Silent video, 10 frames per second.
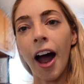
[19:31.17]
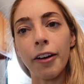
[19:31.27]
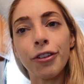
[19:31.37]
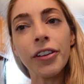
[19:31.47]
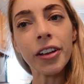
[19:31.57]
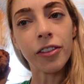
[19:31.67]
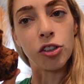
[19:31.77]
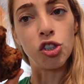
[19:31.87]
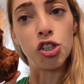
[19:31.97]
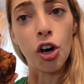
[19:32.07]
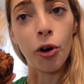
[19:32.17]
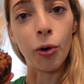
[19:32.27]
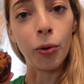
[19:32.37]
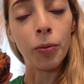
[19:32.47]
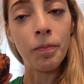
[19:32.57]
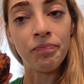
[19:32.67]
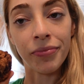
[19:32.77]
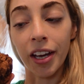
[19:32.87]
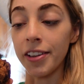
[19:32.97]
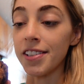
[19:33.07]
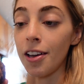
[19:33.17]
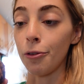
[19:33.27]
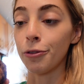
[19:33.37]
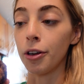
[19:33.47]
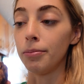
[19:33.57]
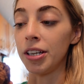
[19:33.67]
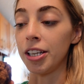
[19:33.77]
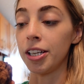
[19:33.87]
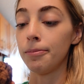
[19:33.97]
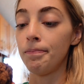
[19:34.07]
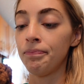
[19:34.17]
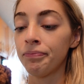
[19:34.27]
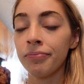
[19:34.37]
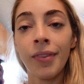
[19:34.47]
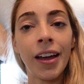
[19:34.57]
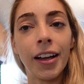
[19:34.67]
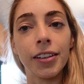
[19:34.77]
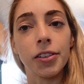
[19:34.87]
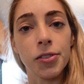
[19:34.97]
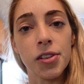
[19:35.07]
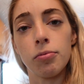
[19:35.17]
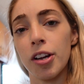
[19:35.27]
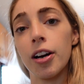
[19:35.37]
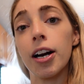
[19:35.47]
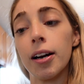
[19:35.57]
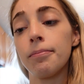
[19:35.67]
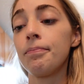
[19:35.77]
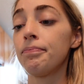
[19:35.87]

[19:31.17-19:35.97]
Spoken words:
I feel like the dough itself could be a little sweeter.